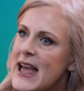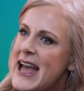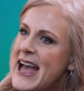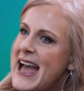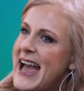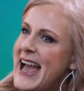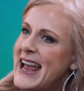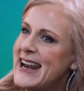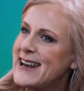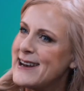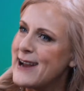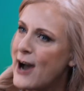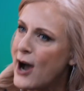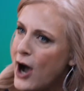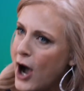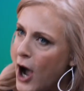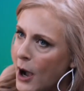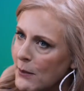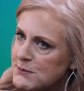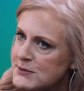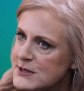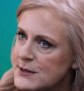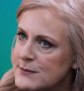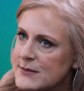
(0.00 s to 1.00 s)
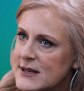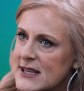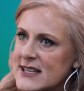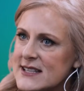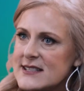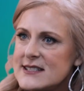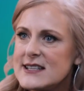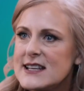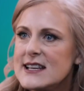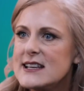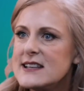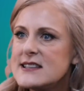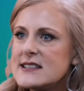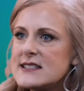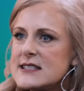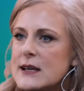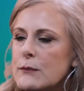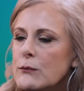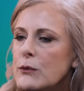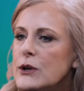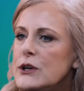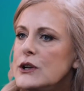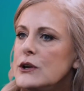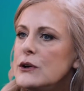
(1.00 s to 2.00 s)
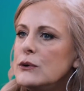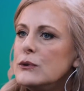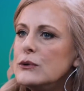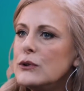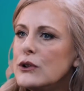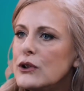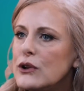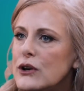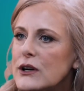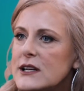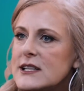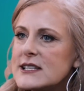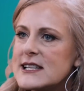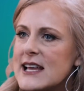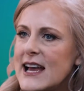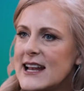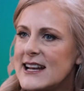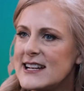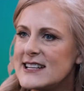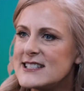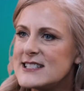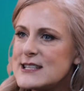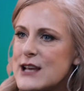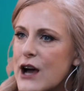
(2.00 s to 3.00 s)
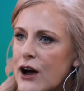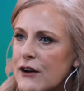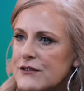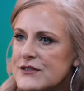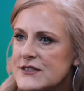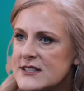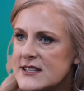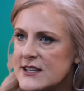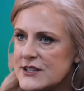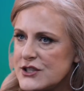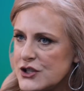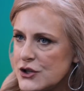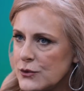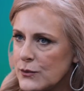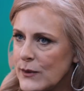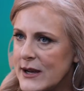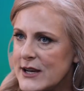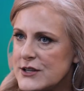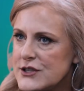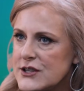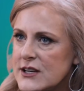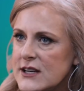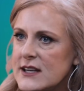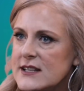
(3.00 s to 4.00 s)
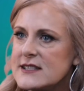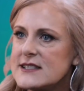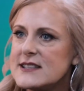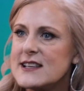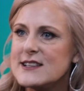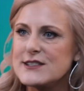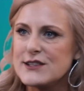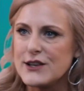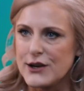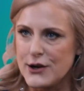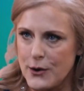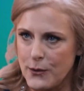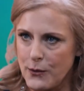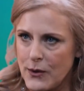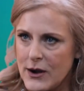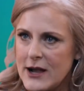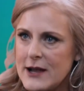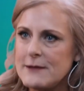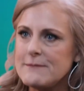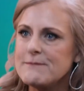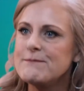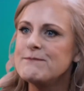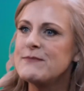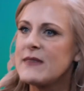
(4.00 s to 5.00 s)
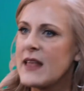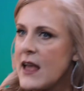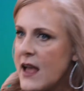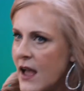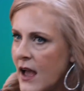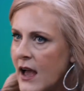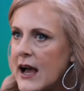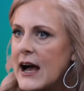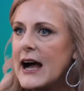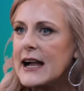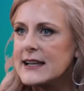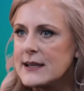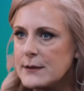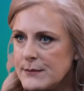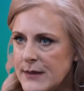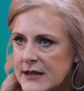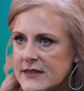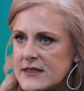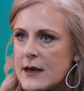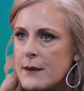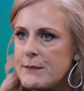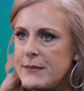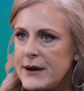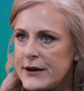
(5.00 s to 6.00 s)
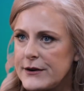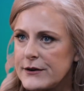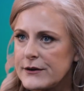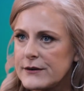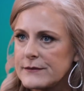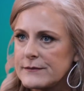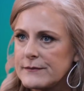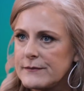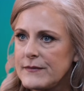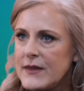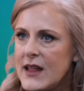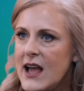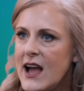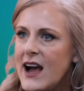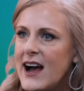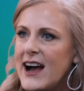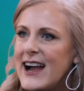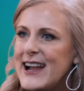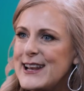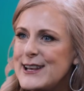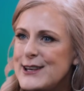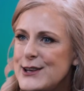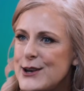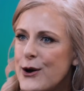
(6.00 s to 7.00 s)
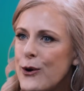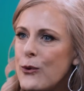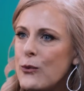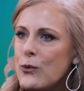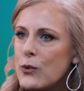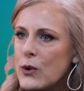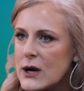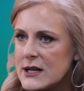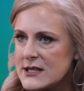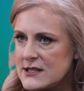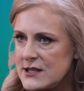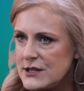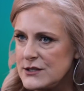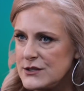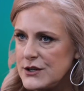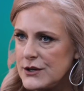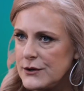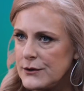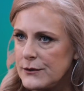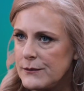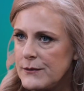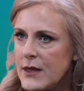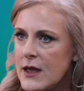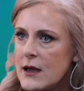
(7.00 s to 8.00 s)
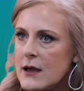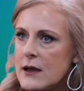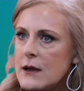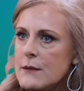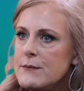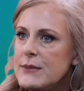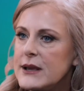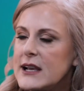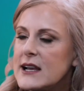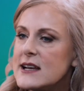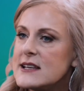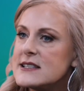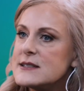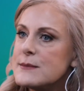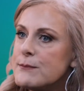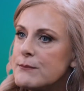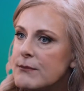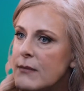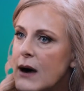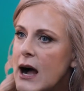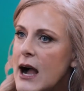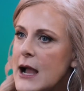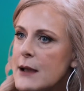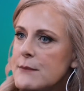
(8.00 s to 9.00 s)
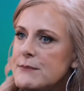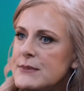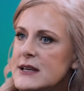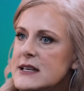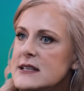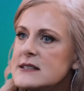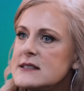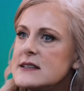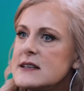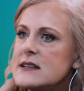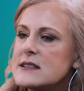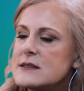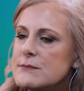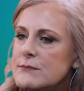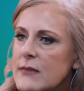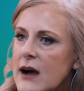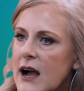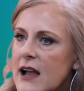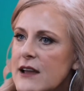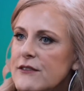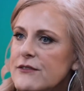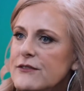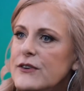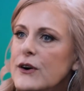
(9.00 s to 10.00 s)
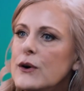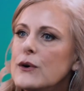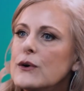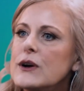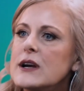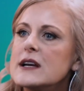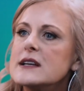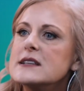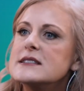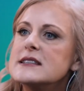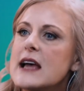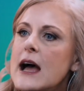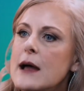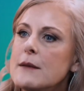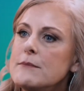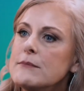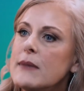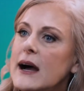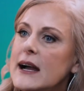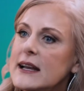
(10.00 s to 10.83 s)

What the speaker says: An optimist is someone who looks at a tough situation and says, you know what? I can make that better. I know what to do because my business, my focus, and my